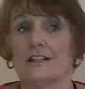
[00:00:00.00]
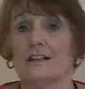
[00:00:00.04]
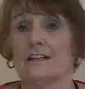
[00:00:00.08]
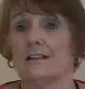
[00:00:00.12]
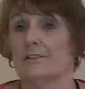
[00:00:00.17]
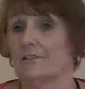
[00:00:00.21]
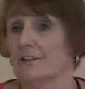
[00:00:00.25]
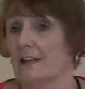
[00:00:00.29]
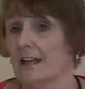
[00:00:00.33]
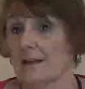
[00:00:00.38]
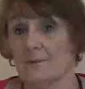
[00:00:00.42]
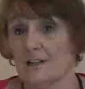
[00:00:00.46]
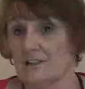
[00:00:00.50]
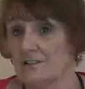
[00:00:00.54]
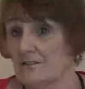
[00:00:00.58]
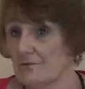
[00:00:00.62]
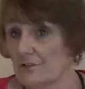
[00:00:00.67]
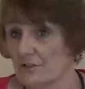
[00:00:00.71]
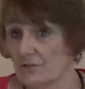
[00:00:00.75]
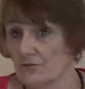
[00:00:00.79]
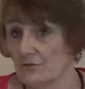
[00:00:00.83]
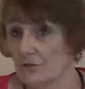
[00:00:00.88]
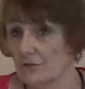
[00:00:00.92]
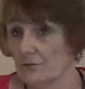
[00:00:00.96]
He never came out of
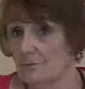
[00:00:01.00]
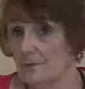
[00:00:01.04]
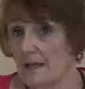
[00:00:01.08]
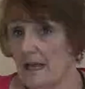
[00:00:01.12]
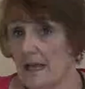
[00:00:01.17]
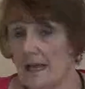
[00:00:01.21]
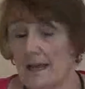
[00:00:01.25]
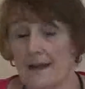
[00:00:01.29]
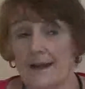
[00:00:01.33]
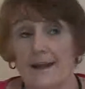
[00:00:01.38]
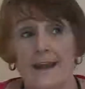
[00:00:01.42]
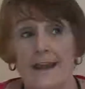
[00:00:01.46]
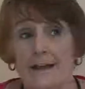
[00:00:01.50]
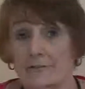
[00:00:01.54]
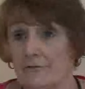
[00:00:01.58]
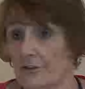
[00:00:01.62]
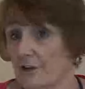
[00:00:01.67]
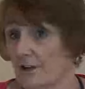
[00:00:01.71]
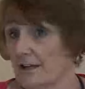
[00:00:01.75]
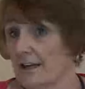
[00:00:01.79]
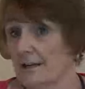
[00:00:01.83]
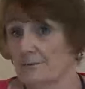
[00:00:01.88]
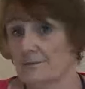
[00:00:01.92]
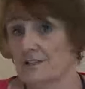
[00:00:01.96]
his room,
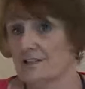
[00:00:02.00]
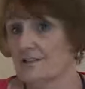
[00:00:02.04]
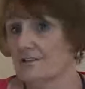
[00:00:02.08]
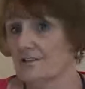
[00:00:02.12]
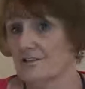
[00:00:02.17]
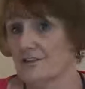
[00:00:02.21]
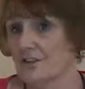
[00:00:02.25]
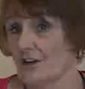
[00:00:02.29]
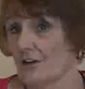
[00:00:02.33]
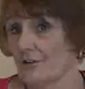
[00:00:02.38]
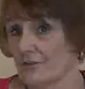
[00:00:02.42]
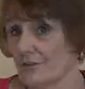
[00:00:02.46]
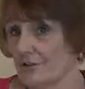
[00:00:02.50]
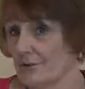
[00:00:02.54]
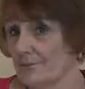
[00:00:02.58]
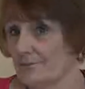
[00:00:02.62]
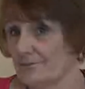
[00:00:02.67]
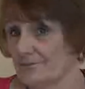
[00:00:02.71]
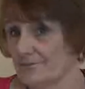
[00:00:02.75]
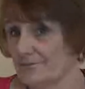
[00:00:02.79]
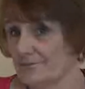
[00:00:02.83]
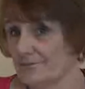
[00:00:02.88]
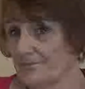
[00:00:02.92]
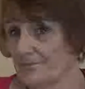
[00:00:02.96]
never came into the staff
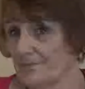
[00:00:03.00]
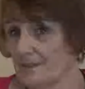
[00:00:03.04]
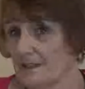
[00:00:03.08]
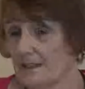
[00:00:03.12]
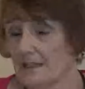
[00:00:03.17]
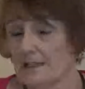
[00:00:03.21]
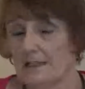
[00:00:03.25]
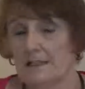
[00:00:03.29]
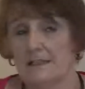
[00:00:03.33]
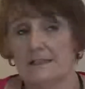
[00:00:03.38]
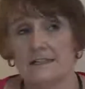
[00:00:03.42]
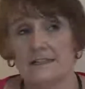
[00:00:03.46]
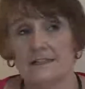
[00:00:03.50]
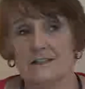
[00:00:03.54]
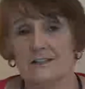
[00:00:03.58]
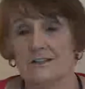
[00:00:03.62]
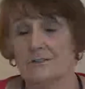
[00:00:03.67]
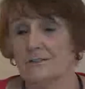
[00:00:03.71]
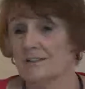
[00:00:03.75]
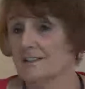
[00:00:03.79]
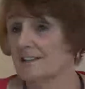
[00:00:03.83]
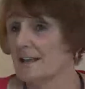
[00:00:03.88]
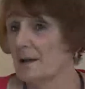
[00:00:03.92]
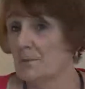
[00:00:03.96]
room. Didn't
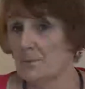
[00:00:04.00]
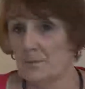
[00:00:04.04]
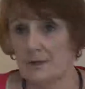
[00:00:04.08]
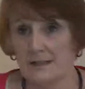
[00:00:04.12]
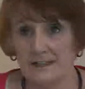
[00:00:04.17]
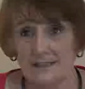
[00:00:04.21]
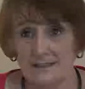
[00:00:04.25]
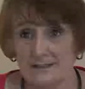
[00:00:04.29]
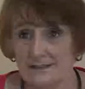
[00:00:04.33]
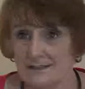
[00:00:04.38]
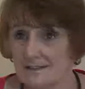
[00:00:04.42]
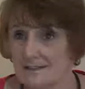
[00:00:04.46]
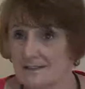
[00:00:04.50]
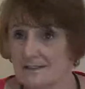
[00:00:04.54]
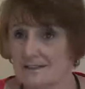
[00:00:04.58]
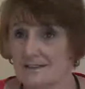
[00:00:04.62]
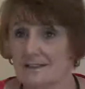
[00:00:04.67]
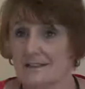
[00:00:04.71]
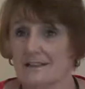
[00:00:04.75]
do assemblies.